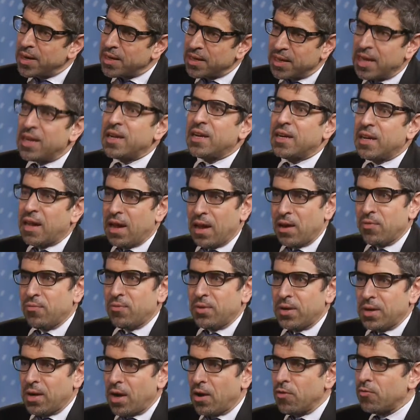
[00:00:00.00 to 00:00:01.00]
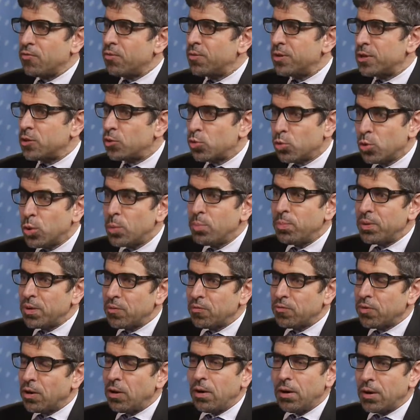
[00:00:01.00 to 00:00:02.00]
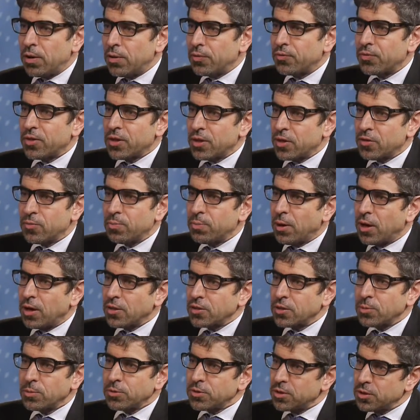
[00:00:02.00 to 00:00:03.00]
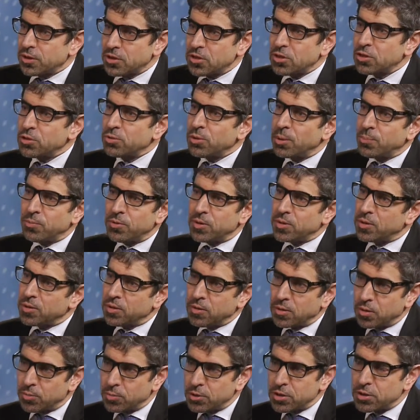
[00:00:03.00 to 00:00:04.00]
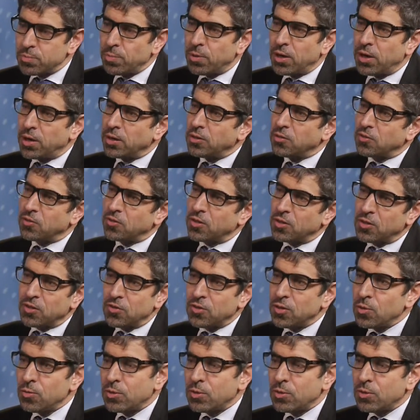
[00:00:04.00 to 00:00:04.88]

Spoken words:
getting every group involved that it's possible to script the response and to see